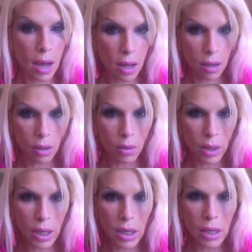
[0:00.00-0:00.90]
Hello
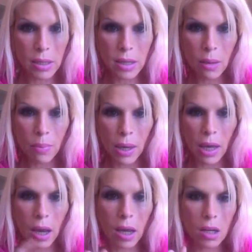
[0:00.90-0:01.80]
Kitty
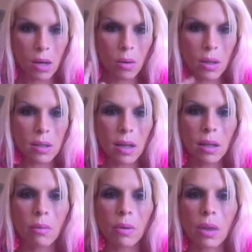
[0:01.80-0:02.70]
Tippy. I know
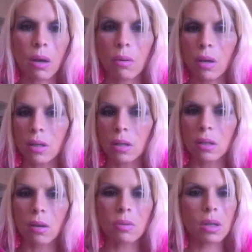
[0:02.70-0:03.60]
exactly what that was because
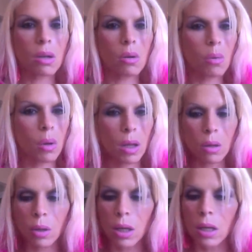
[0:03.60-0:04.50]
I was like, oh,
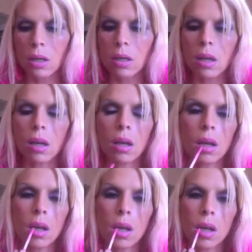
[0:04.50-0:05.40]
Hello Kitty today.
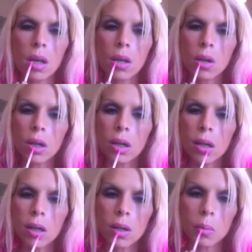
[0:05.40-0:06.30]
And right
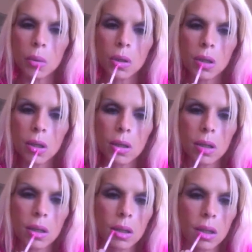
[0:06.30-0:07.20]
now I'm putting
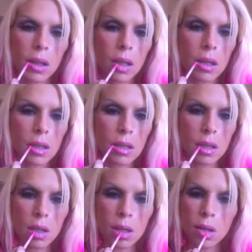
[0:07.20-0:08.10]
on this,
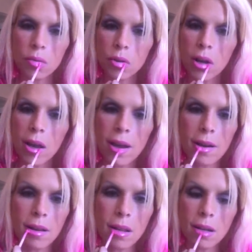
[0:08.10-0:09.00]
whatever I had
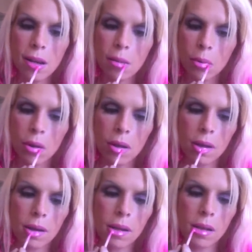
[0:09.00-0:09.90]
on the table,
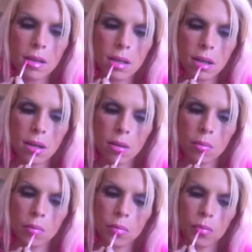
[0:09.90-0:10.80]
and it's um,